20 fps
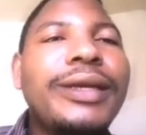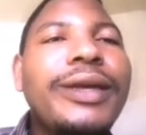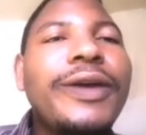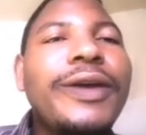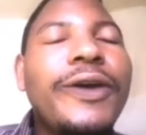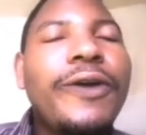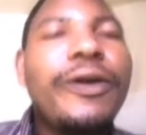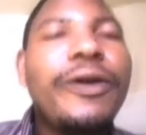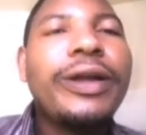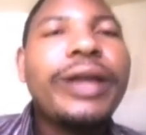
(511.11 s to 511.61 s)

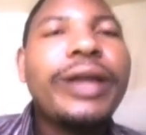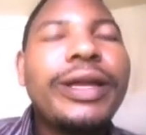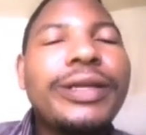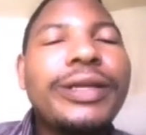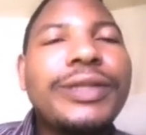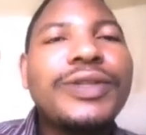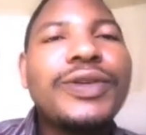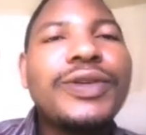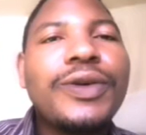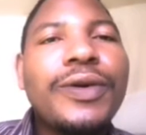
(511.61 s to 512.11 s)
Okay,
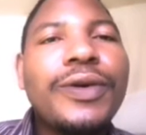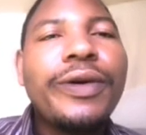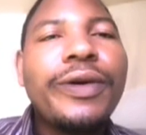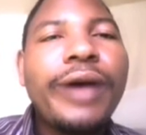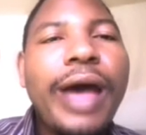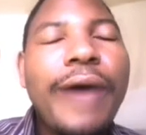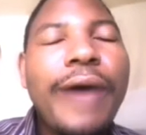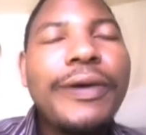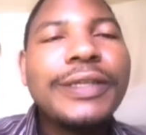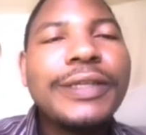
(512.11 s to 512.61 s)
so
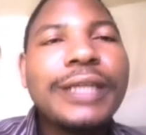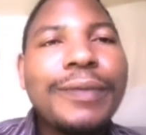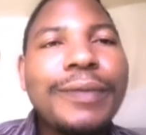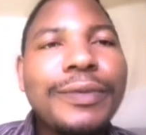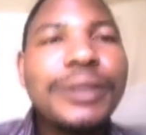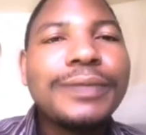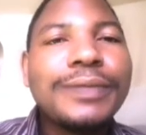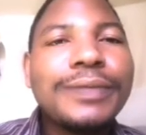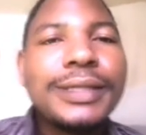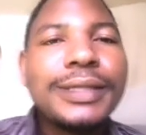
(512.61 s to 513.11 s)
our sample
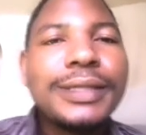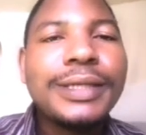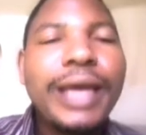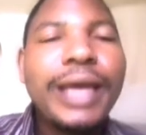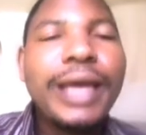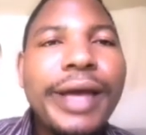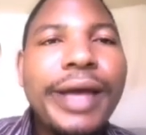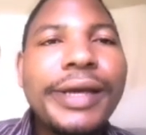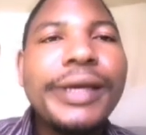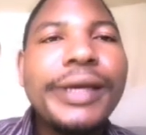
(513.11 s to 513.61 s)
space here
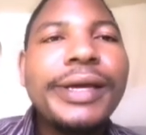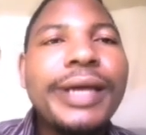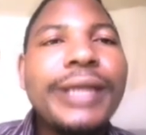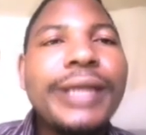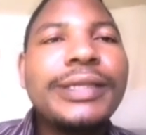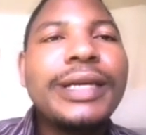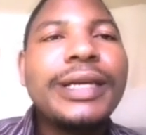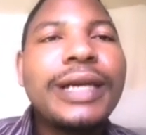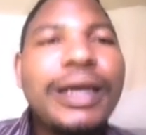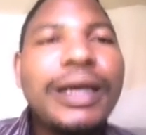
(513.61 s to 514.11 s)
is a
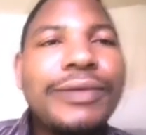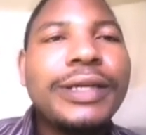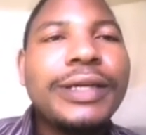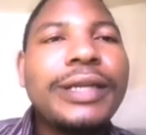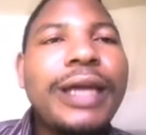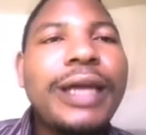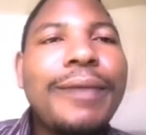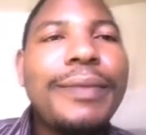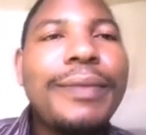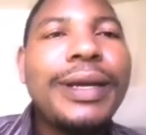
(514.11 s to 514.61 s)
counting
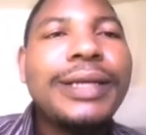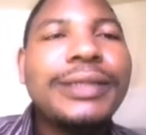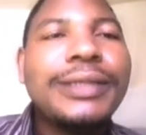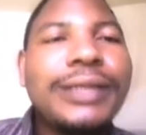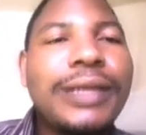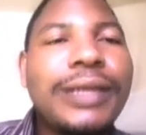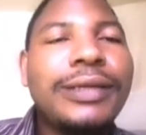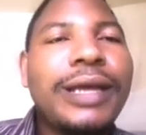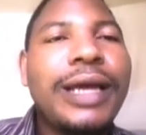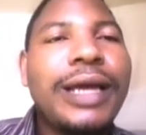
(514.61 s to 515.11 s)
number less than
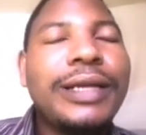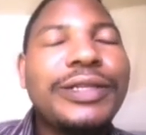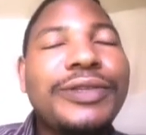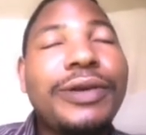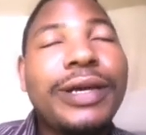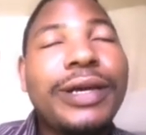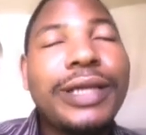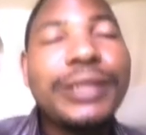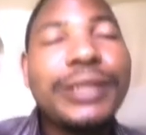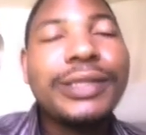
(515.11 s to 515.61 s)
9. So I
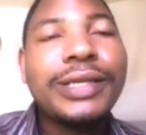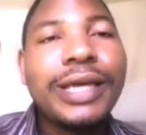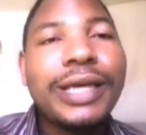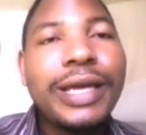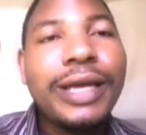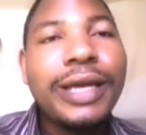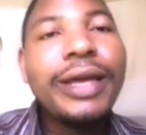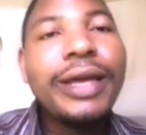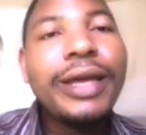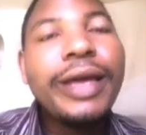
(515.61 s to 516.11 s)
can say
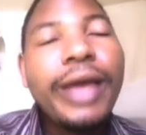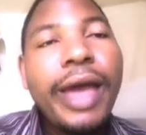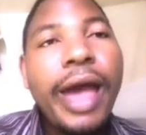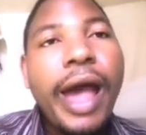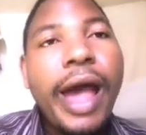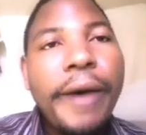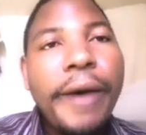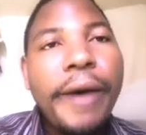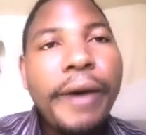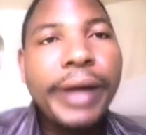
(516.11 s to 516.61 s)

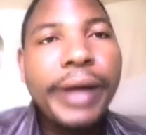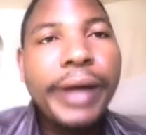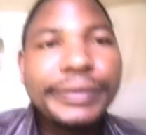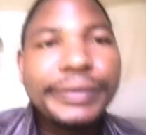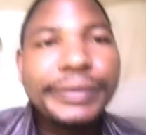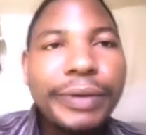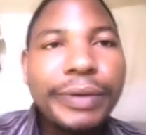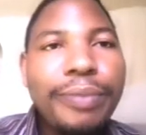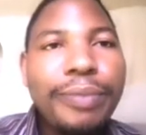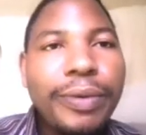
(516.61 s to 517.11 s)
our
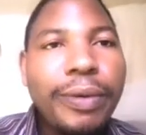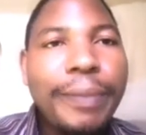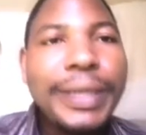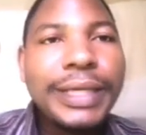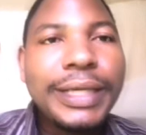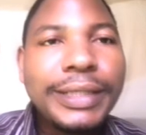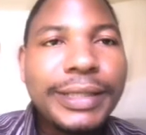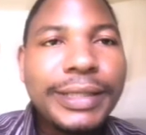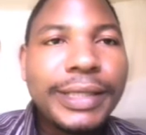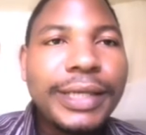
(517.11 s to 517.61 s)
probability
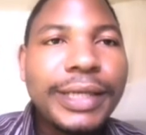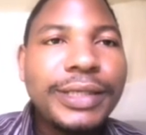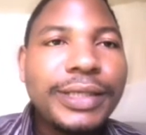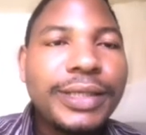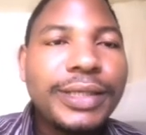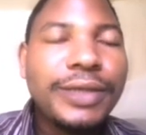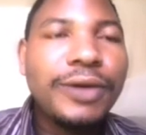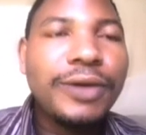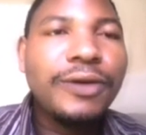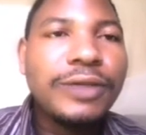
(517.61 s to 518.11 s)
set
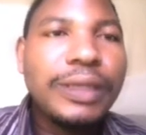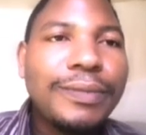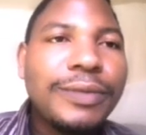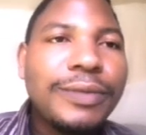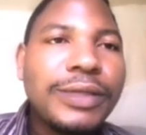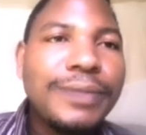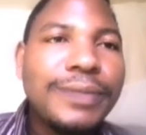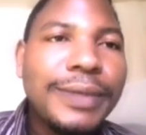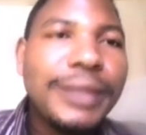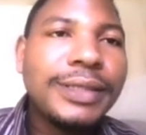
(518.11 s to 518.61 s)
or sample
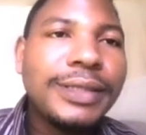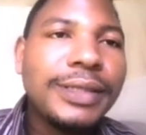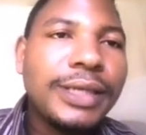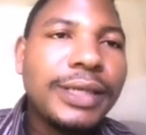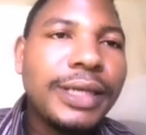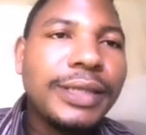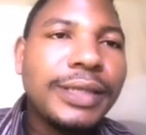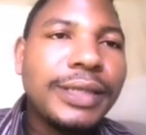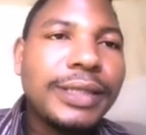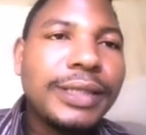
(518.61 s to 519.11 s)
space is
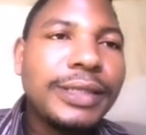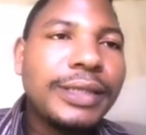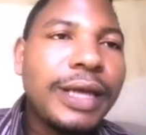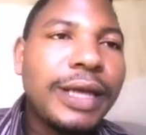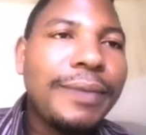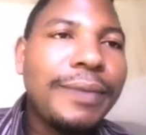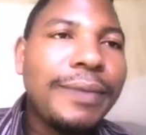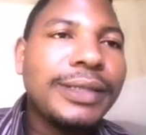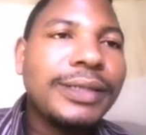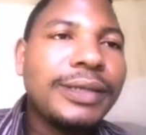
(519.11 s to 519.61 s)
this
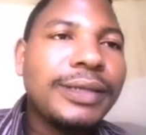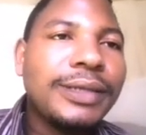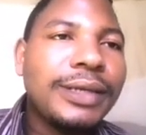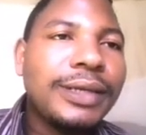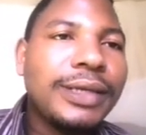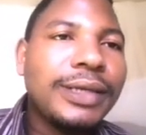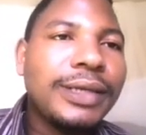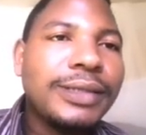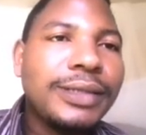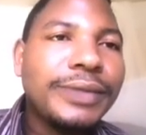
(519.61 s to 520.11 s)
numbers
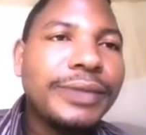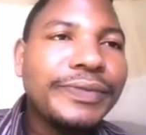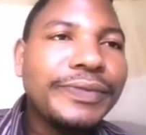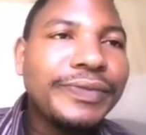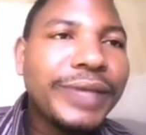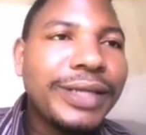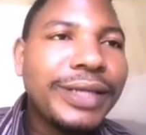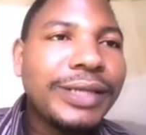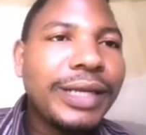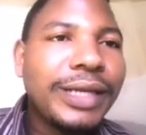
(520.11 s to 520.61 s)
less
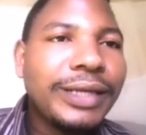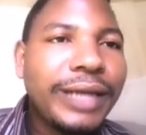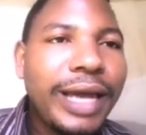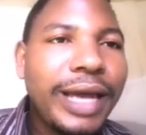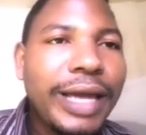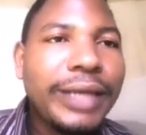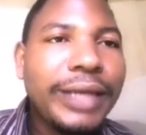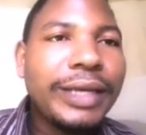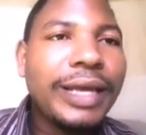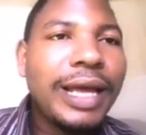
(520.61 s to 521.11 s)
than
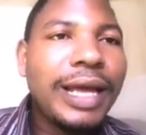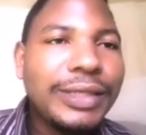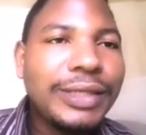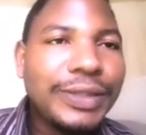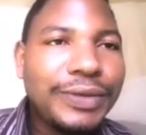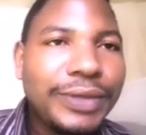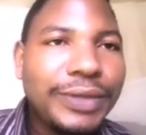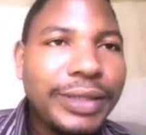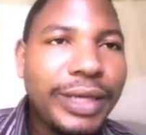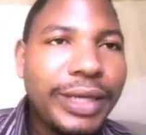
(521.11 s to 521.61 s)
9, as you
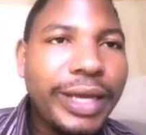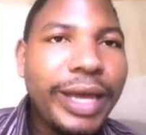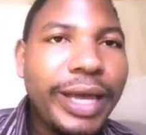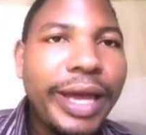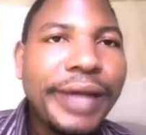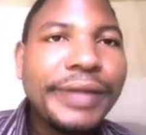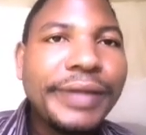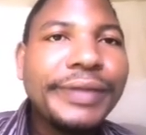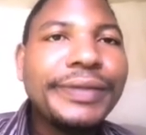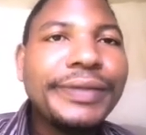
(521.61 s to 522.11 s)
see here,
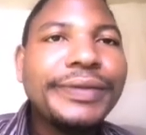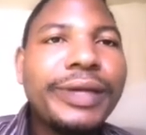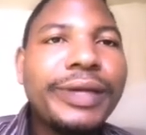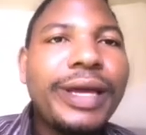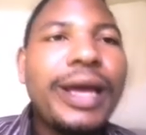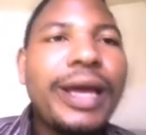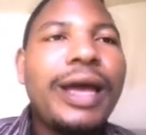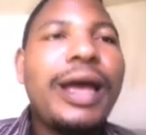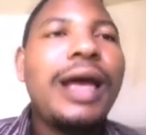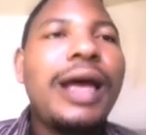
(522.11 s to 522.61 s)

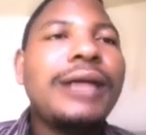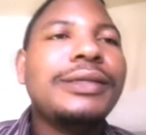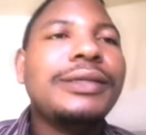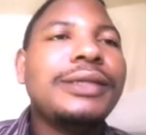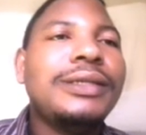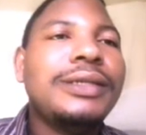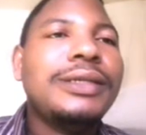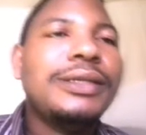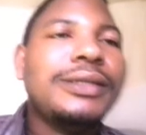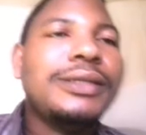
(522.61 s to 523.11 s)
as it
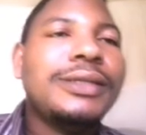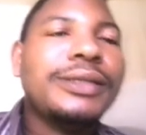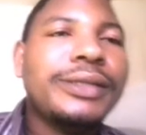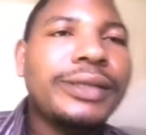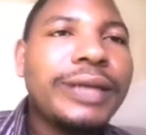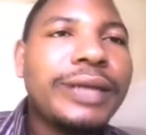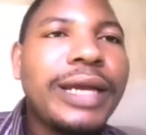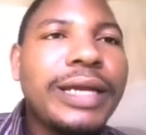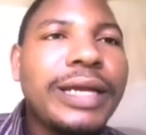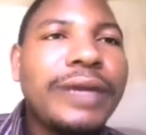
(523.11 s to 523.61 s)
is
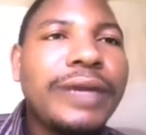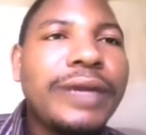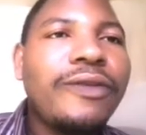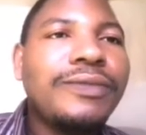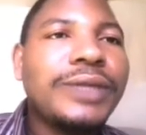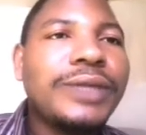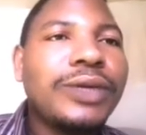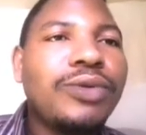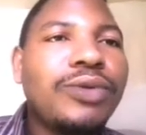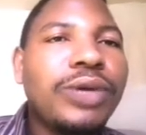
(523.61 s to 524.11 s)
guided from the
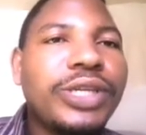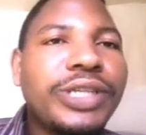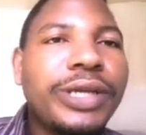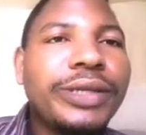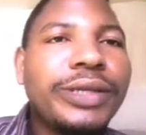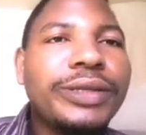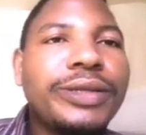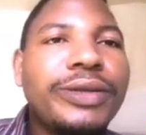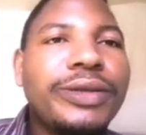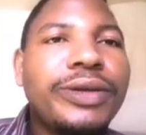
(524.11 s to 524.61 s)
question.
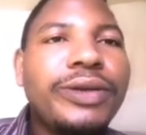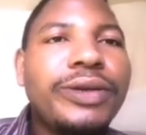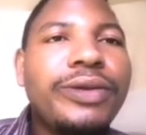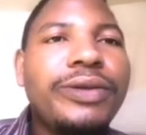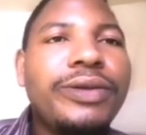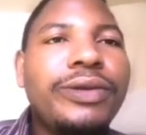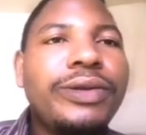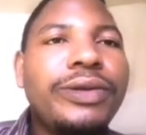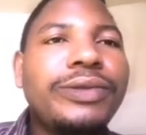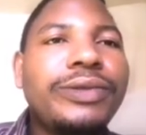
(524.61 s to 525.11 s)
You
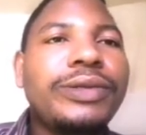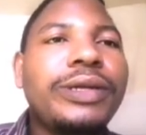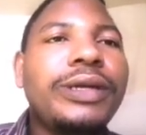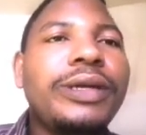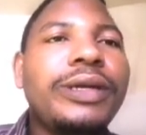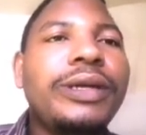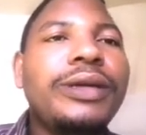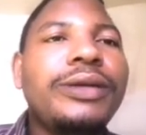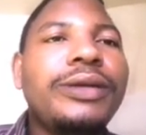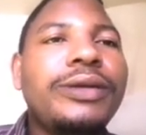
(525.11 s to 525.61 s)
need to
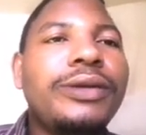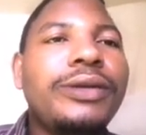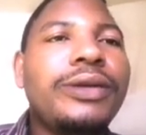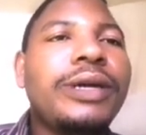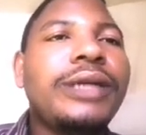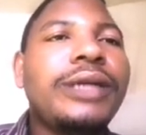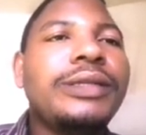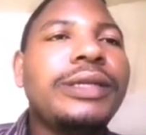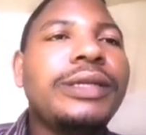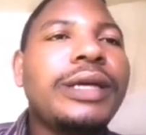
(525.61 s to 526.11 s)
write
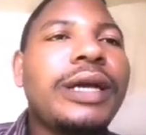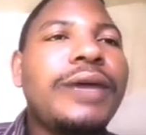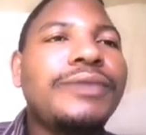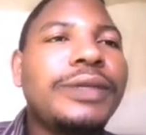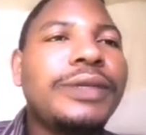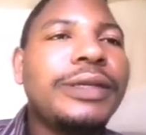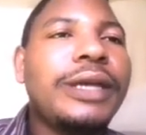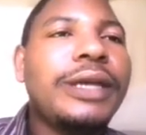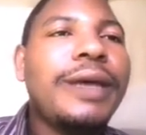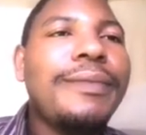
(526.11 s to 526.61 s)
the counting
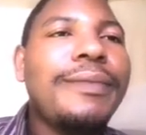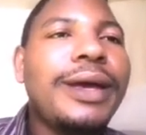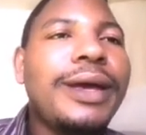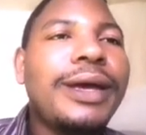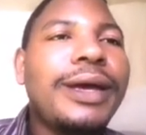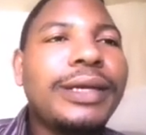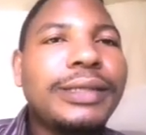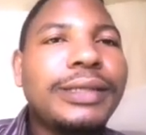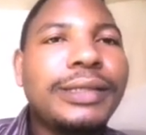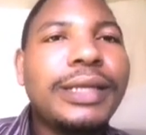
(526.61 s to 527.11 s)
number
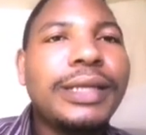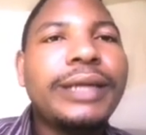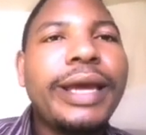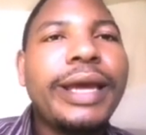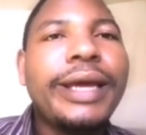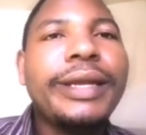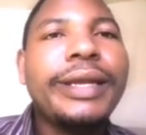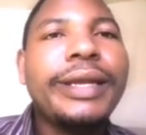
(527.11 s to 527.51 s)
less than 9.